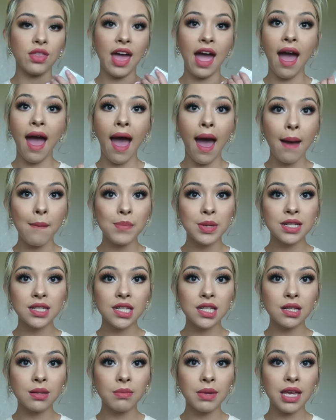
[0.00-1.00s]
that
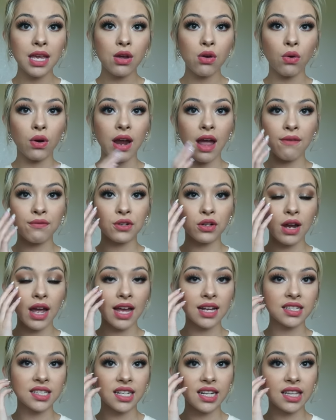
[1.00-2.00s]
happens to me or after I
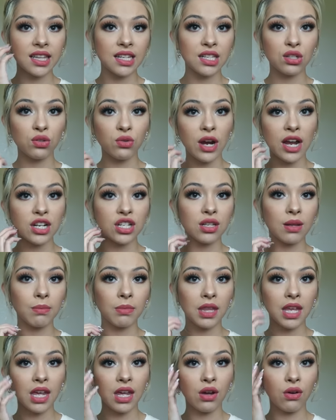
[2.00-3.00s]
accidentally scratch
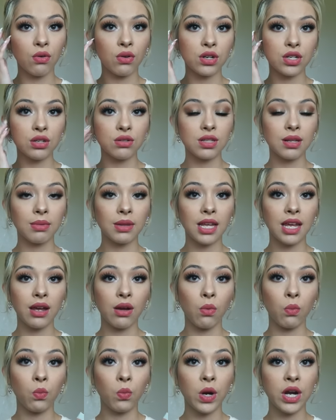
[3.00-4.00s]
something or do
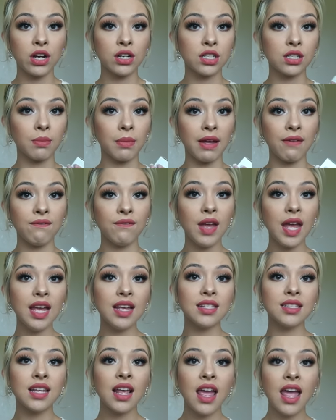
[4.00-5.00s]
something weird to my
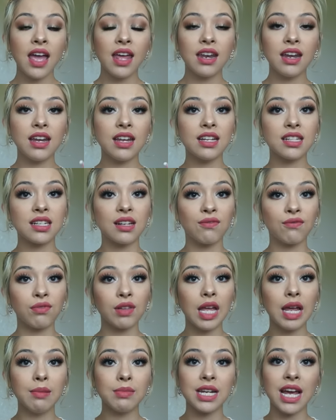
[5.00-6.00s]
face and it gets
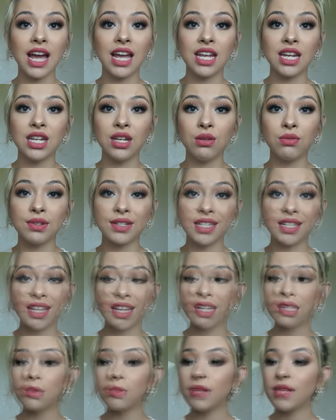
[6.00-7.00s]
inflamed, I could use
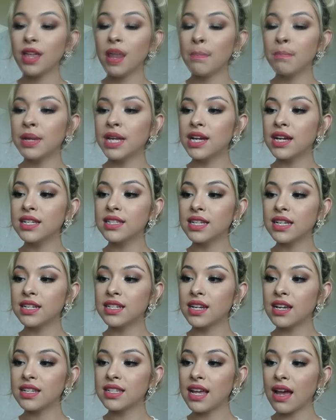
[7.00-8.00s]
this because,
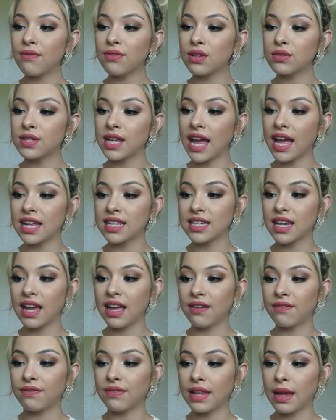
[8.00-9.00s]
it does have those
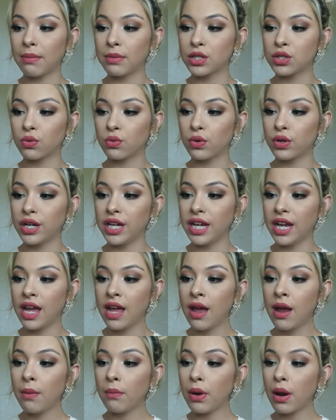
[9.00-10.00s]
anti-inflammatory
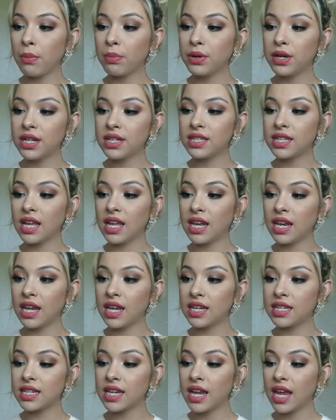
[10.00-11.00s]
properties in
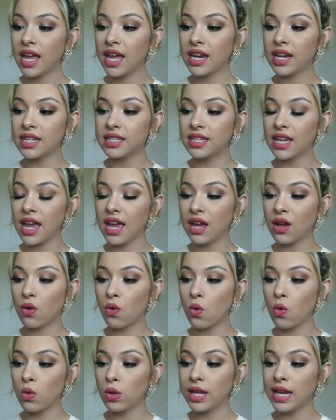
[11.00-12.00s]
it and it's a
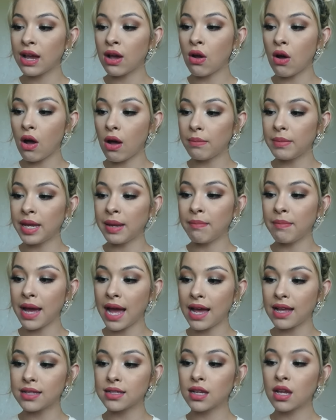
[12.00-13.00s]
cooling, calming
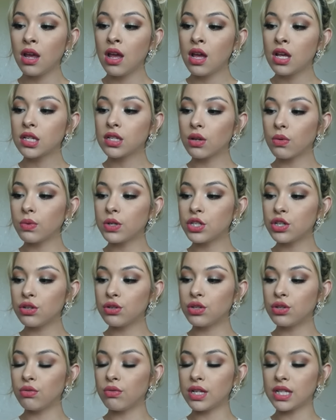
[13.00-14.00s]
mask. So what
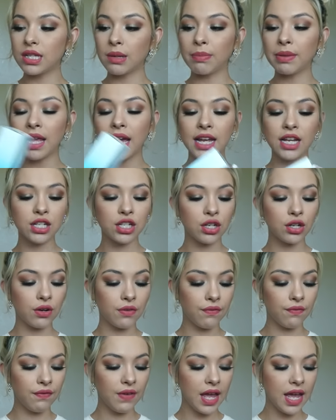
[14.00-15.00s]
you do is apply it to
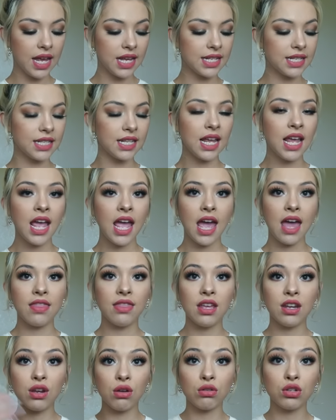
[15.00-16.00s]
your face
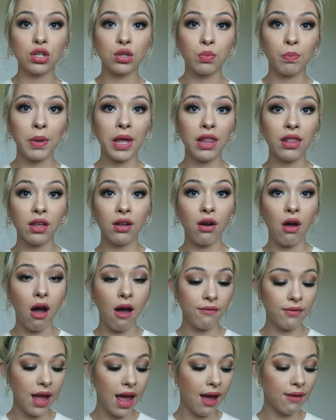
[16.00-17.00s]
and then you'll just peel it
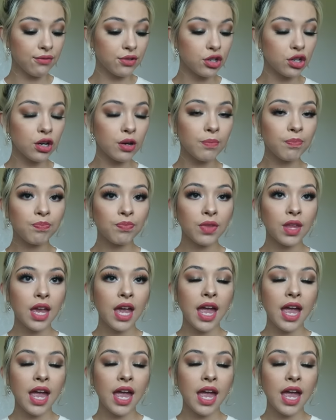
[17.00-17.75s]
off after.